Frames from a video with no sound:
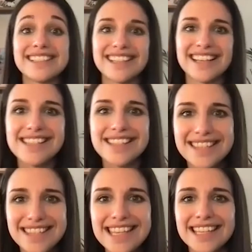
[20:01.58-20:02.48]
a nice
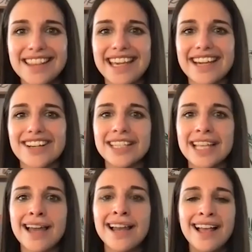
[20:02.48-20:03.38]
scene there
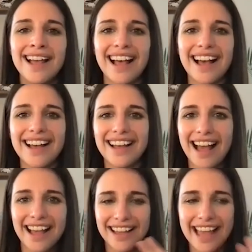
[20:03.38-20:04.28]
that
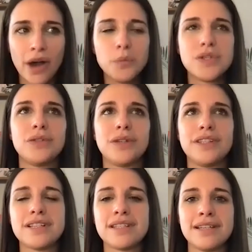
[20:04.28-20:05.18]
helps us to
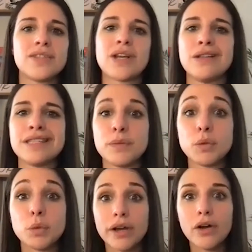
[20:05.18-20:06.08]
understand this concept,
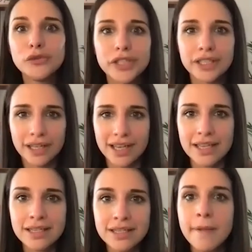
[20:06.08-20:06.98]
where
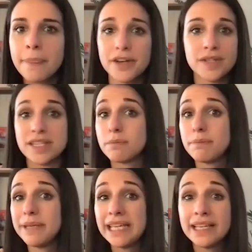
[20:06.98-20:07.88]
overnight there's this
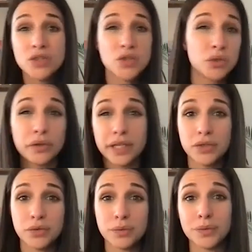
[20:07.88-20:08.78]
big
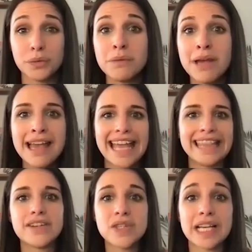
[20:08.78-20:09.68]
storage room
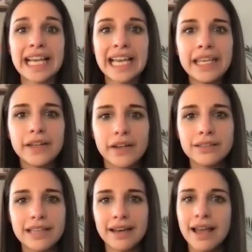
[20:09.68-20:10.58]
and there's a
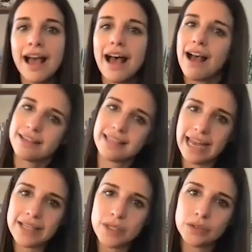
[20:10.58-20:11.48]
cleaner that
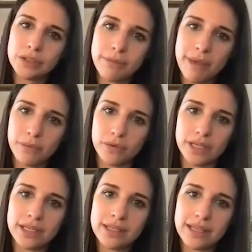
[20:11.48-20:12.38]
selects all the
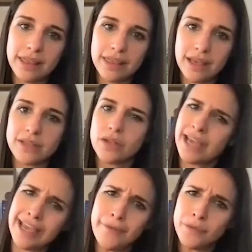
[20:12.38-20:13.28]
memories and thinks,
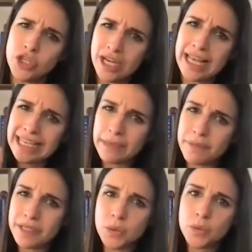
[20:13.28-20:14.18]
okay, shall I keep
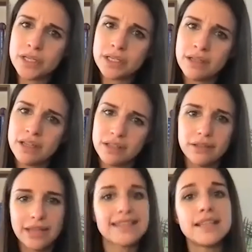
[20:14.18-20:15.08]
this one?
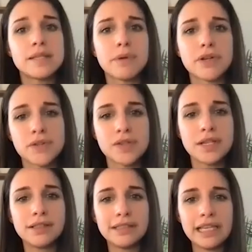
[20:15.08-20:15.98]
Does this person
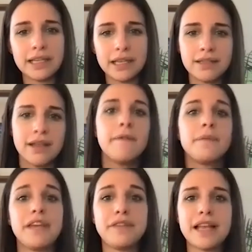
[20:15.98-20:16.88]
still need it?
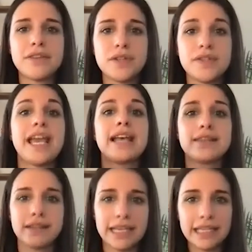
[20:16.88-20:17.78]
If the answer is yes,
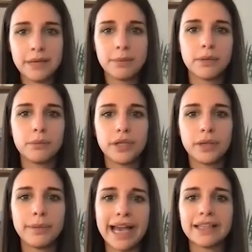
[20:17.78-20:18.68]
they keep it and put
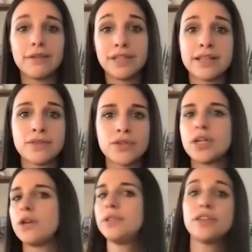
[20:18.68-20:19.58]
it back. If the answer is
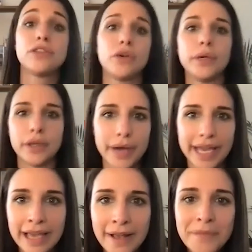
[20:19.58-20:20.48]
no, they throw it
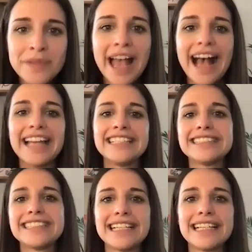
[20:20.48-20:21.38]
away.
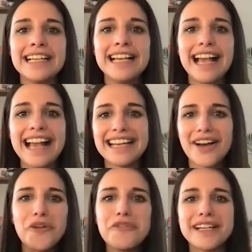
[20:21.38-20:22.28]
Mm-hmm. And
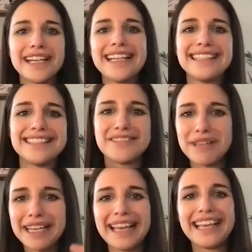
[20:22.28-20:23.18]
overnight, it's a
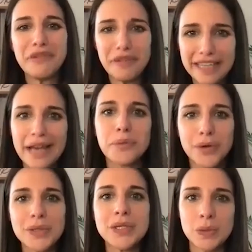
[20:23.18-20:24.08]
bit like if that
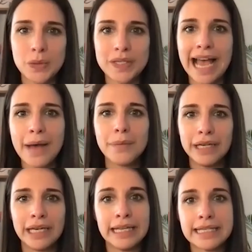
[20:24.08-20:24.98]
process was
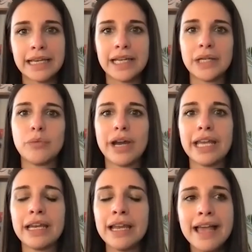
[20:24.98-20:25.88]
happening inside our
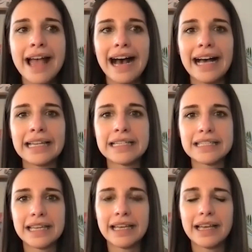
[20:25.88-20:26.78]
brain.
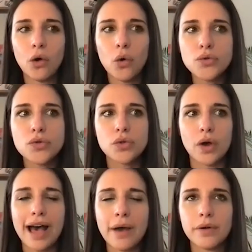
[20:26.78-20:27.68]
And also
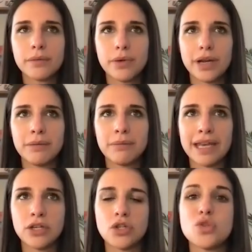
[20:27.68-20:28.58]
our brain
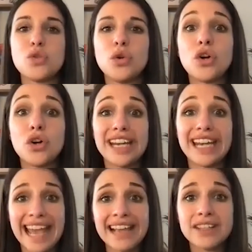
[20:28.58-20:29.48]
manages to
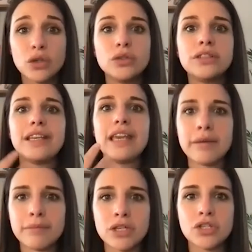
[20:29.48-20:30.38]
connect all the
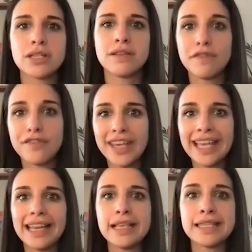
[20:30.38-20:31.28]
images and
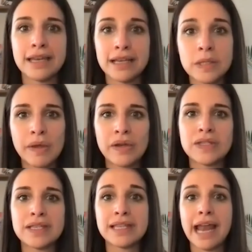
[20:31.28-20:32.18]
feelings and
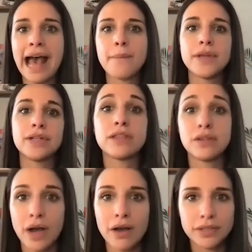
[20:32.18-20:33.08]
experiences that happened
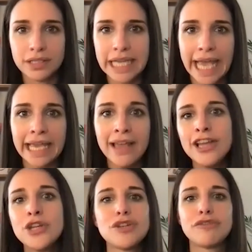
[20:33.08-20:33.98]
throughout the day.
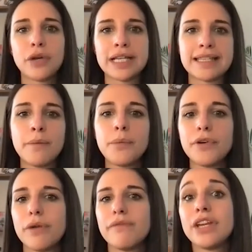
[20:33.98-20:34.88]
So for example,
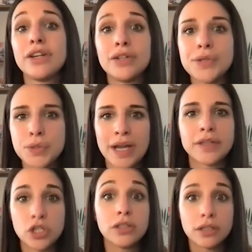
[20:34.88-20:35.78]
one very good
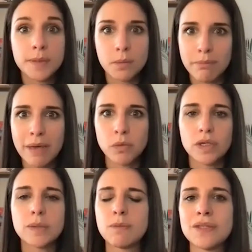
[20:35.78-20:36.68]
strategy in terms of
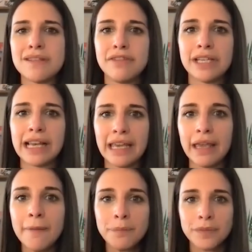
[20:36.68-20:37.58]
memory
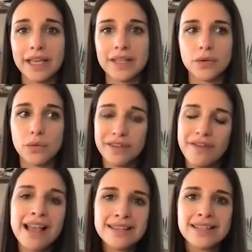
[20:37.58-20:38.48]
specifically is
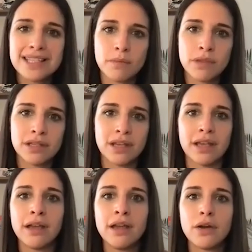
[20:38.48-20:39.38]
revise
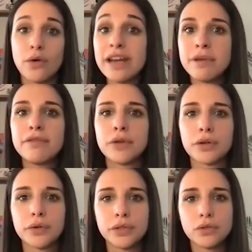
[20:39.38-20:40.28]
something right before
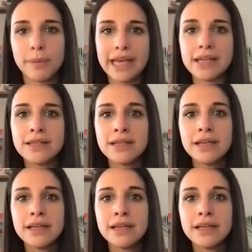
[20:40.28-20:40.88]
going to bed,